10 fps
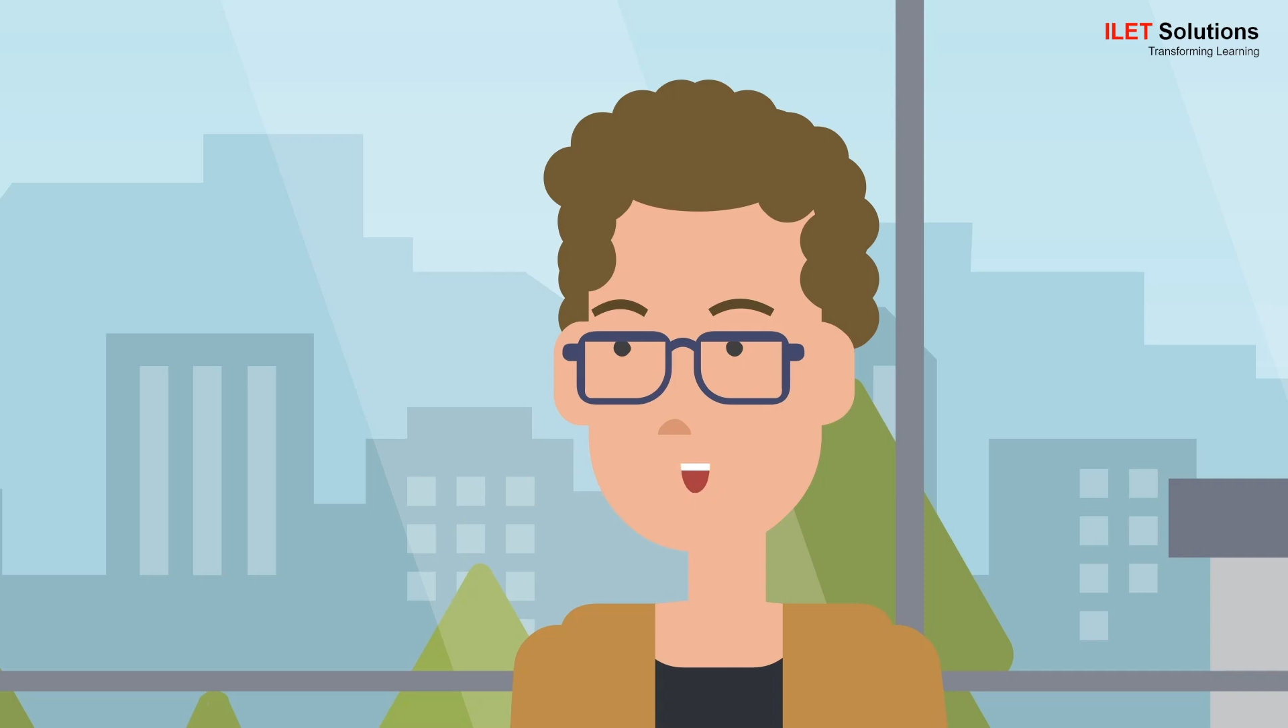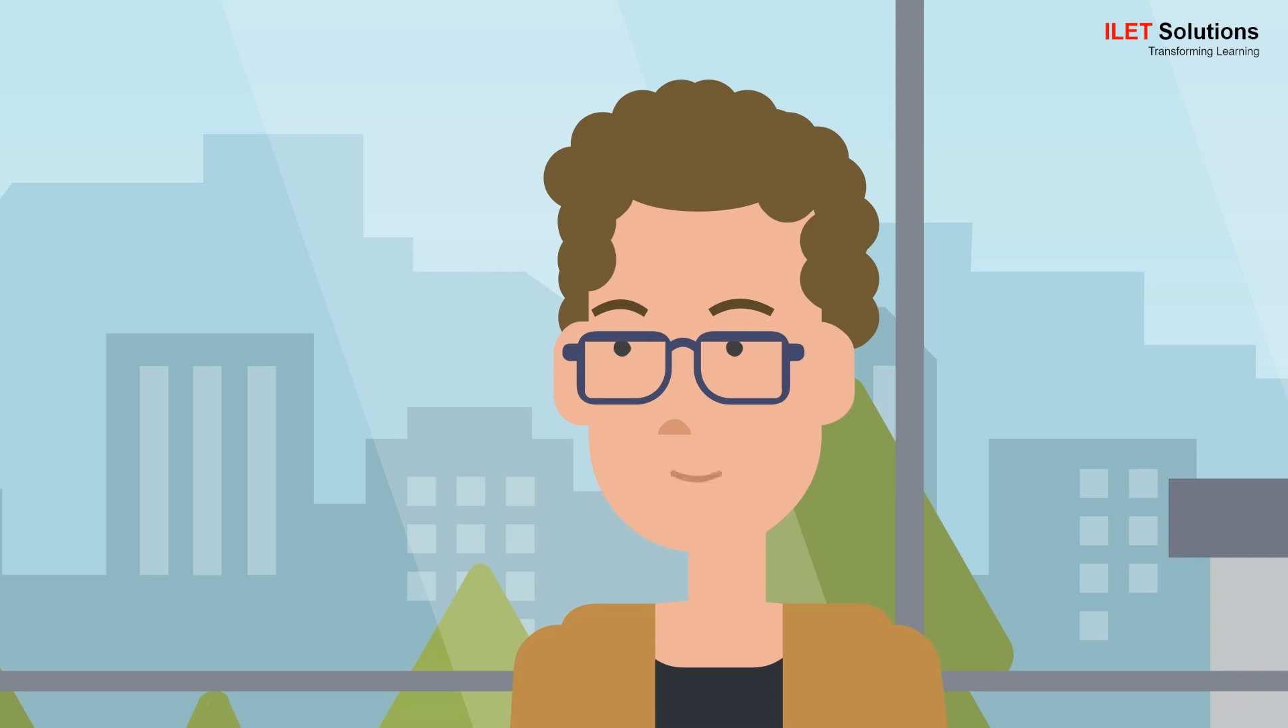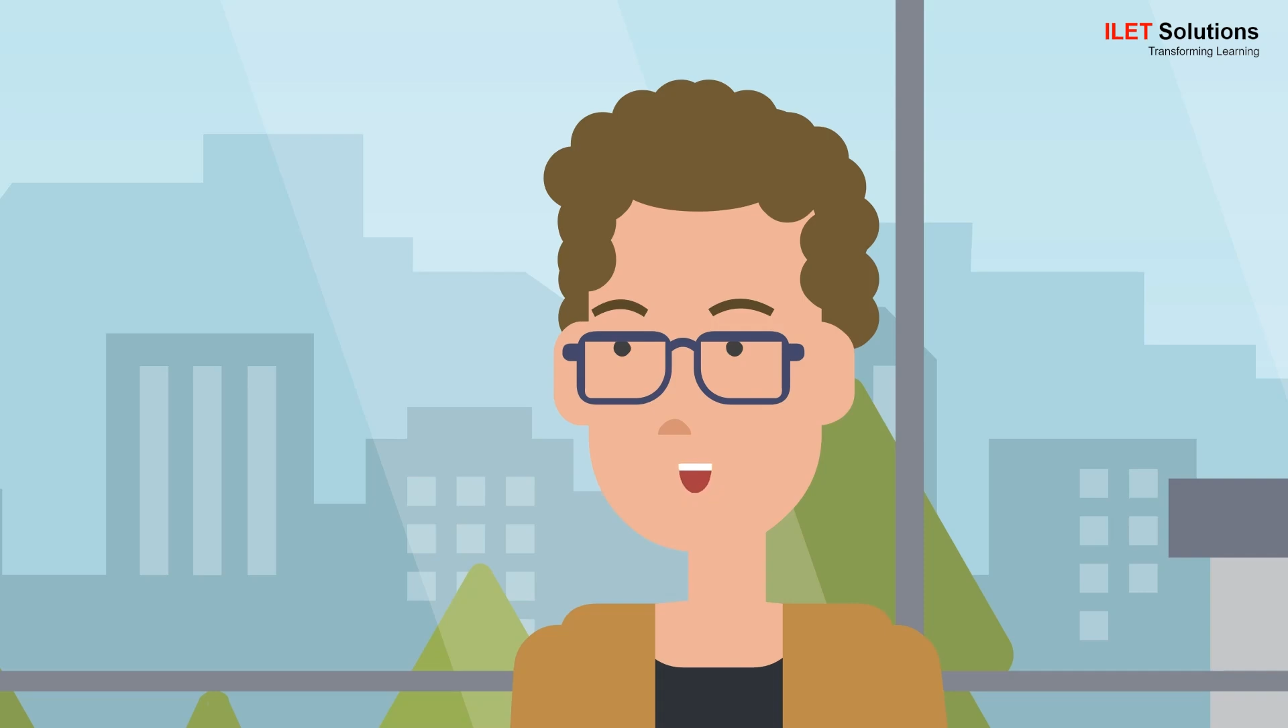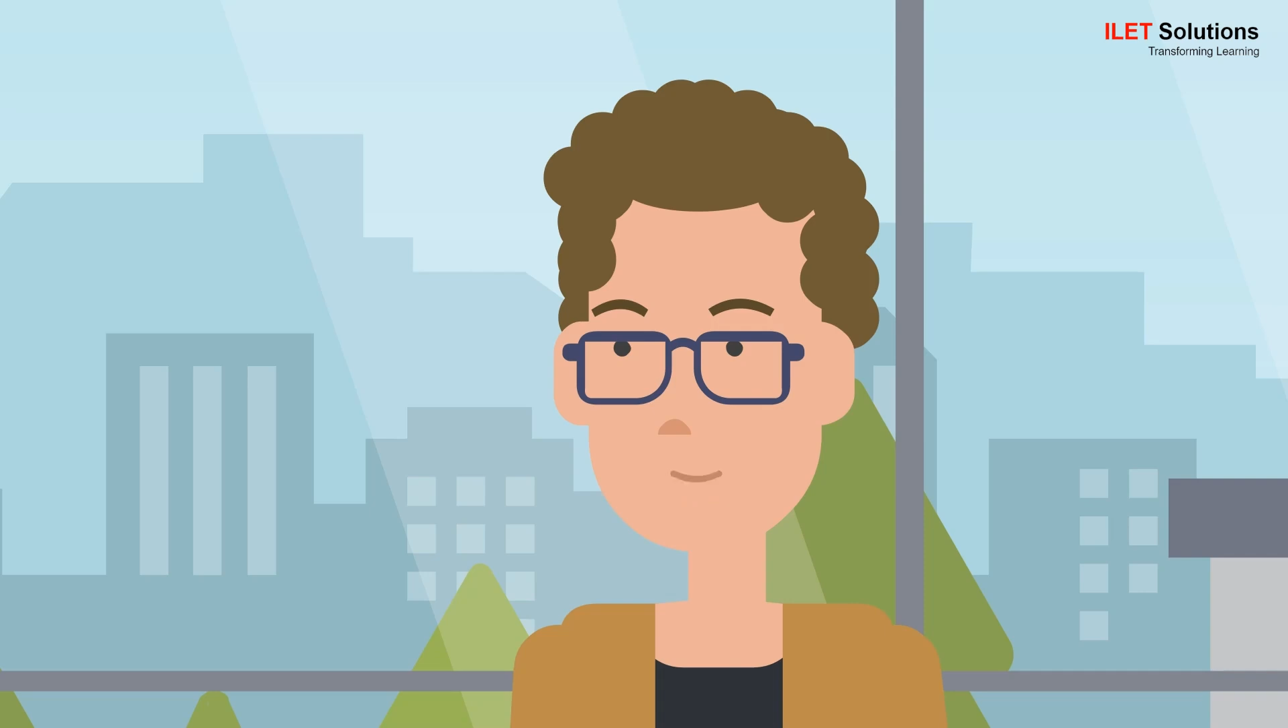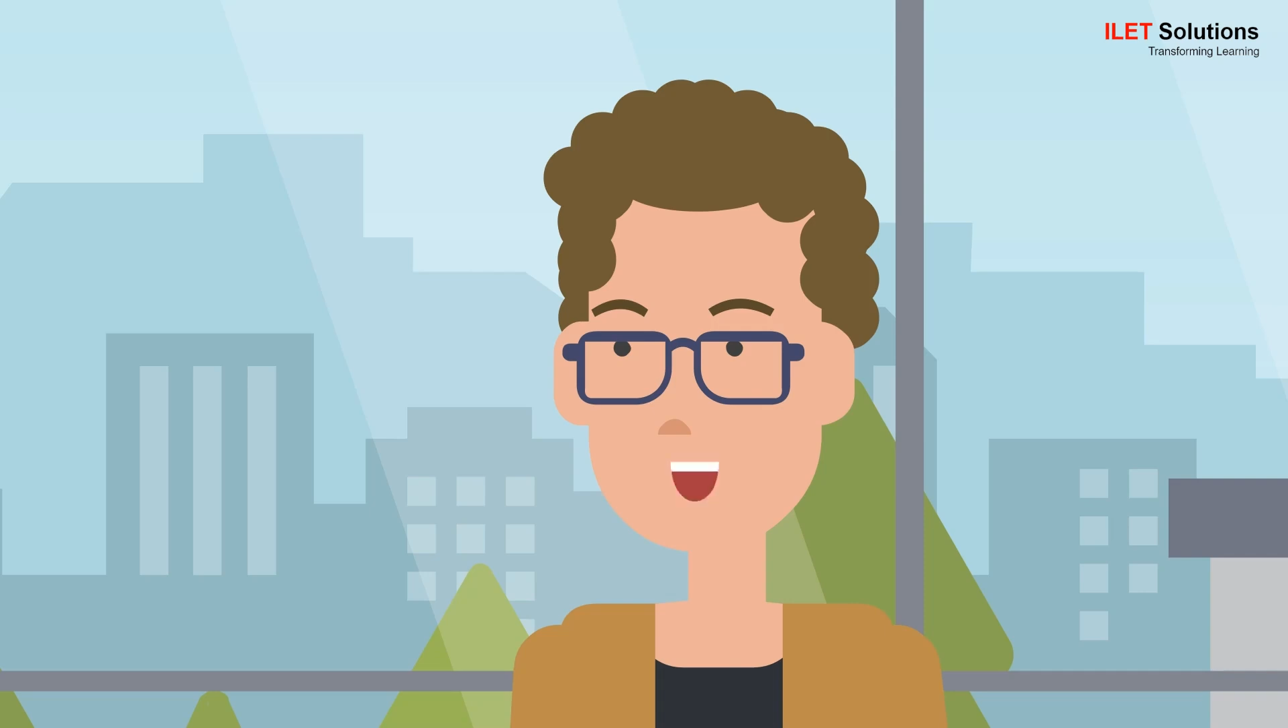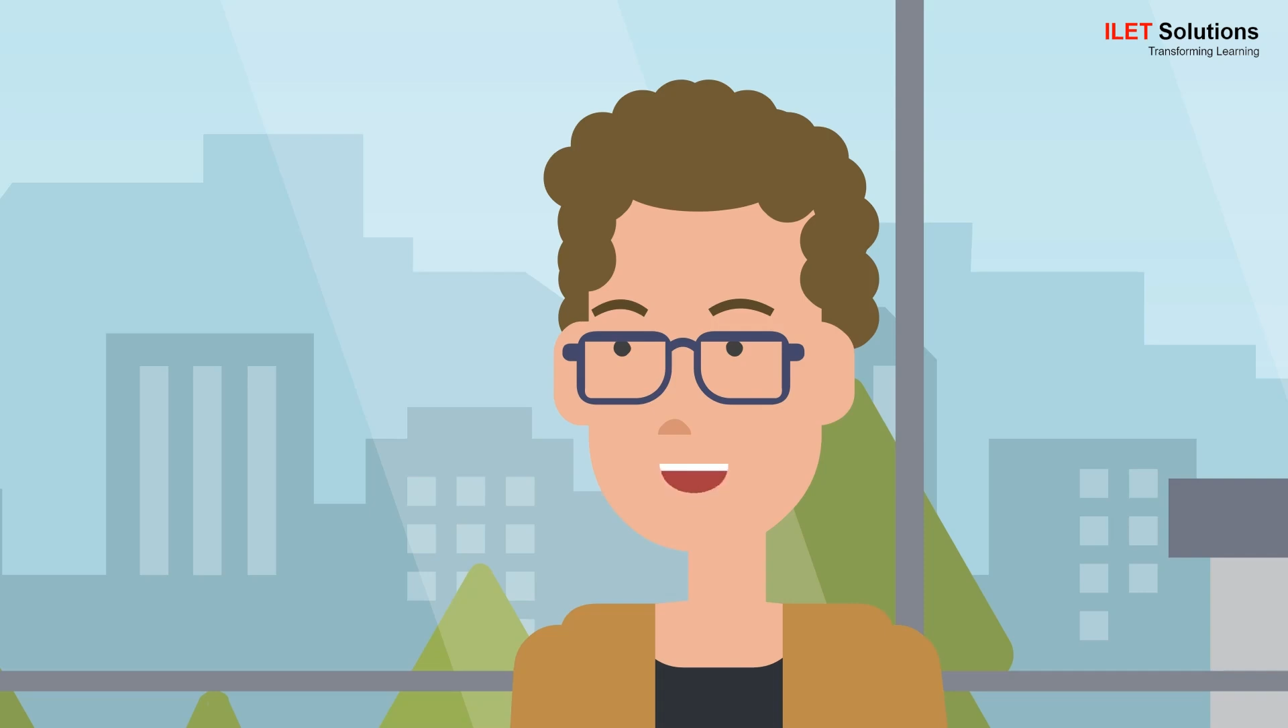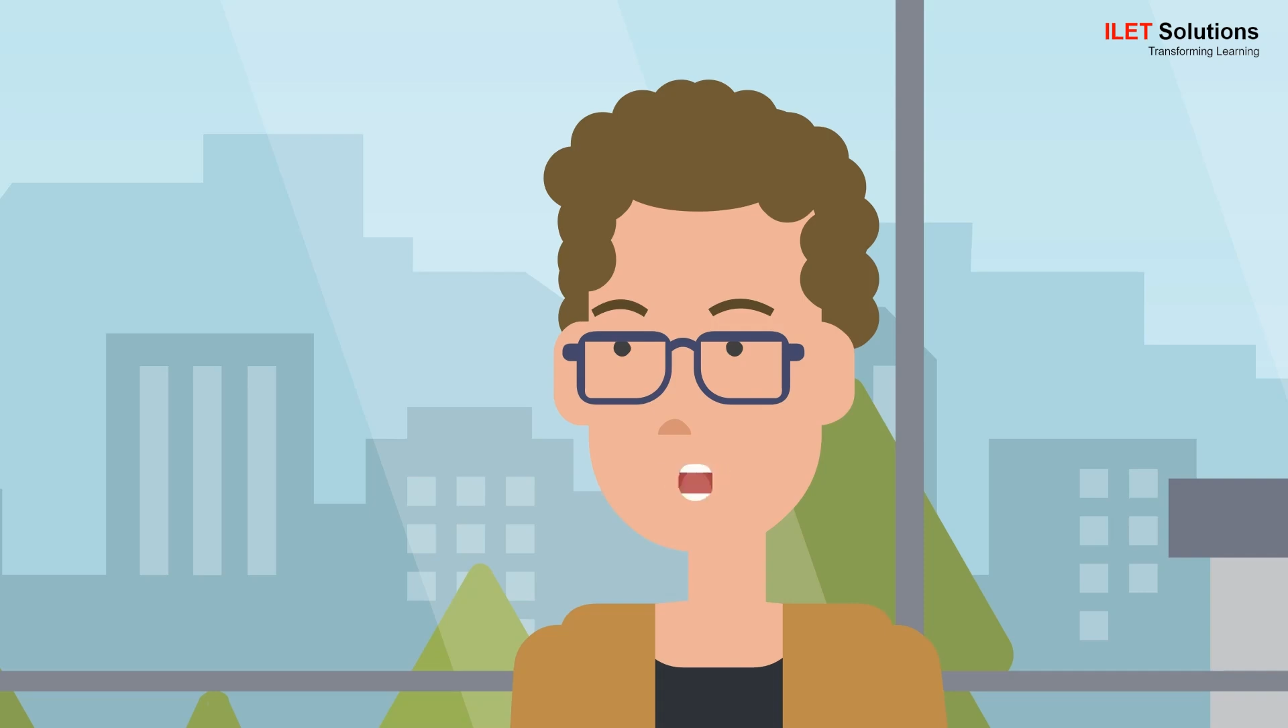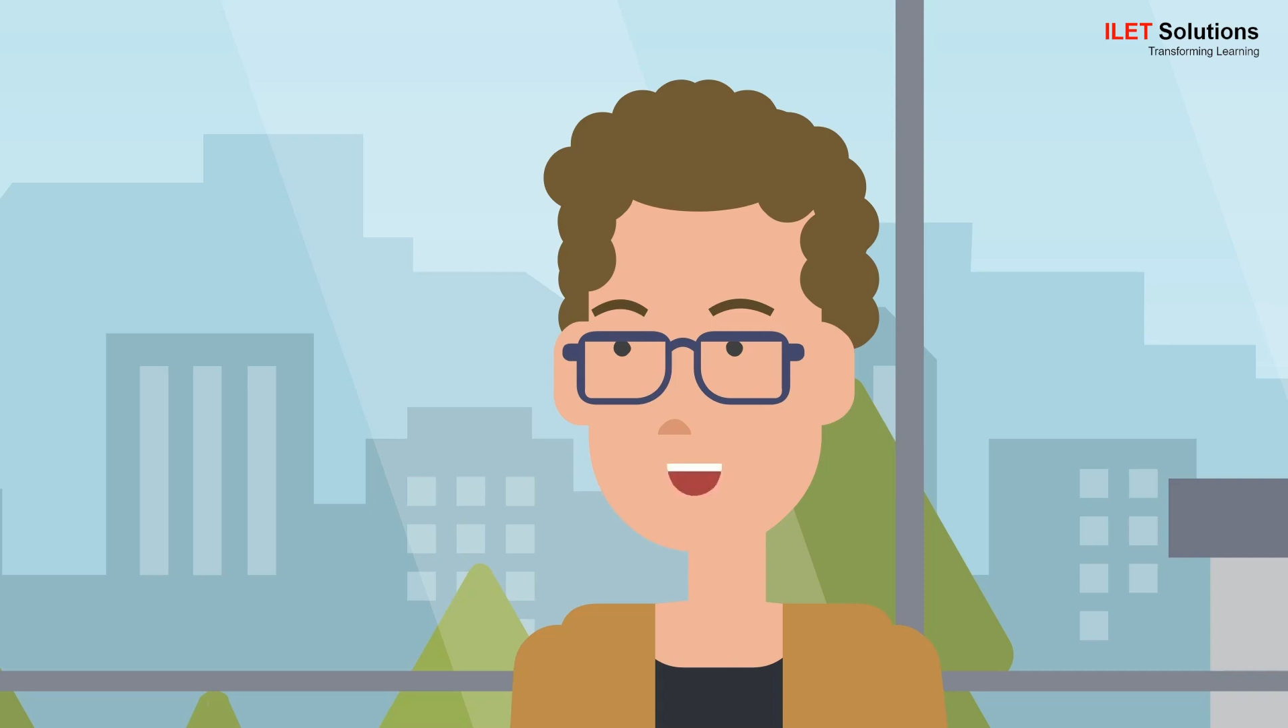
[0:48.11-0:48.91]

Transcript: for Excel